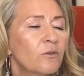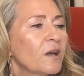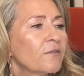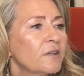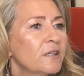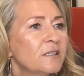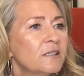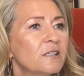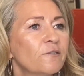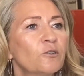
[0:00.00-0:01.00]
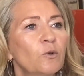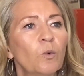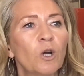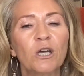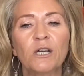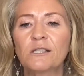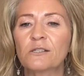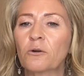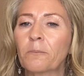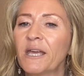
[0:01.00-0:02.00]
whether this is through words
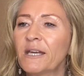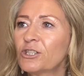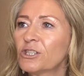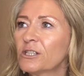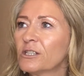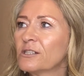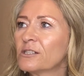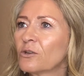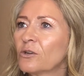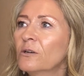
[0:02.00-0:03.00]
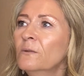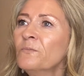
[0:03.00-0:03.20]
or pictures or